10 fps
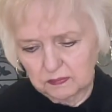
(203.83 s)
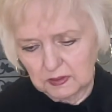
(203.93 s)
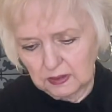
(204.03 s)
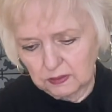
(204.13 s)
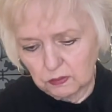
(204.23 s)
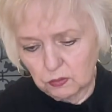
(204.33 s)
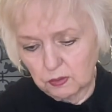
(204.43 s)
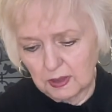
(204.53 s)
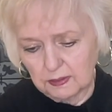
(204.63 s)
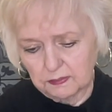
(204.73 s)
Cut the core
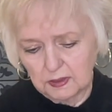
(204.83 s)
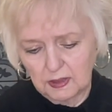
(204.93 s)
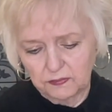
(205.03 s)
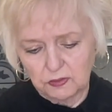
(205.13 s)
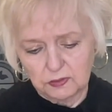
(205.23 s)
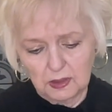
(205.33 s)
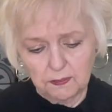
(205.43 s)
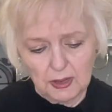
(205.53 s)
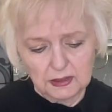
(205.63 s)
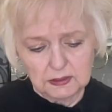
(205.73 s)
out. If there's any
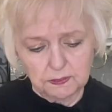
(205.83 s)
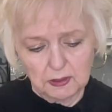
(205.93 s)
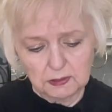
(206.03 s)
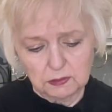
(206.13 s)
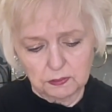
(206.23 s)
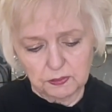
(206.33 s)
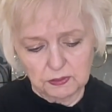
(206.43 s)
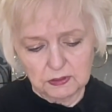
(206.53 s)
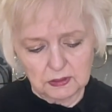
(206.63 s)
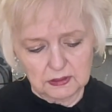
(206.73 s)
bad spots or
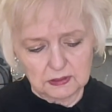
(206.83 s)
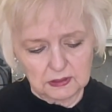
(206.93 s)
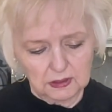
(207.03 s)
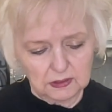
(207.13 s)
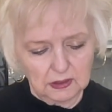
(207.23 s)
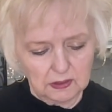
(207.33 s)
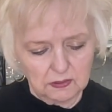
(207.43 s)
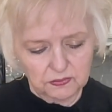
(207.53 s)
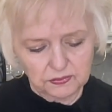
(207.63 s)
bruising, I just cut that off.